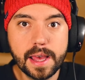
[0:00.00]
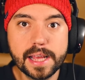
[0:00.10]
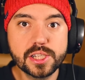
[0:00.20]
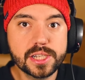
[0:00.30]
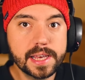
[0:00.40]

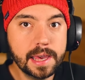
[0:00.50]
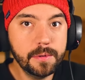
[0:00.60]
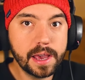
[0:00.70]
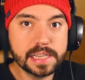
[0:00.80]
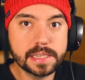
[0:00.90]
And just to keep
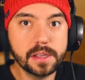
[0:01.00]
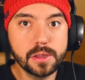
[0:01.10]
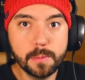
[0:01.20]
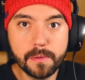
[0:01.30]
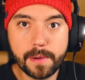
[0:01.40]
you guys in the
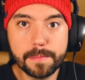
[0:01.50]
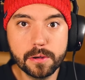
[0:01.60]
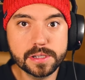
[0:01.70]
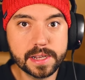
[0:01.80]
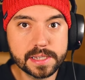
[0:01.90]
loop of my
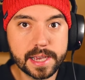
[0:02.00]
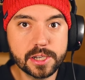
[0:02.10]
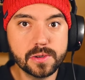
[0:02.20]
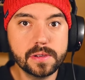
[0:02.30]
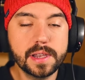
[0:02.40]
posting
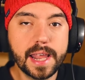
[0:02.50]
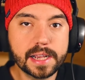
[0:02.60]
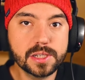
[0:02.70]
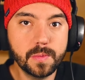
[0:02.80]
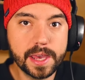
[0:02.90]
schedule,
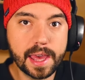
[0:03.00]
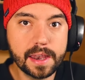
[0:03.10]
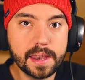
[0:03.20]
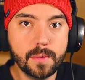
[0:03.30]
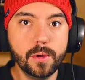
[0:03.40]
next
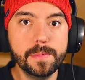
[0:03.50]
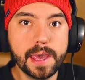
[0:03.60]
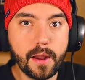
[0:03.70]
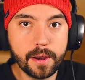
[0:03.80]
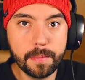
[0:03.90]
weekend will be
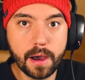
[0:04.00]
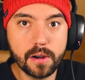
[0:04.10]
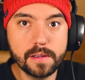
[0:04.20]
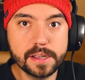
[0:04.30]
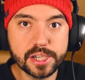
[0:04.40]
Harry
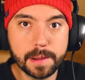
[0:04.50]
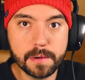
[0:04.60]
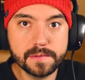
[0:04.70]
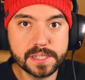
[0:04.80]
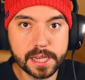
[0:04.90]
Potter and the Chamber
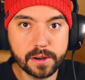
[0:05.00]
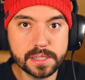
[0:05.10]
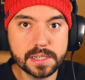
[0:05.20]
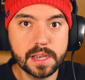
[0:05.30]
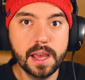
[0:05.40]
of
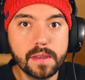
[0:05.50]
Secrets.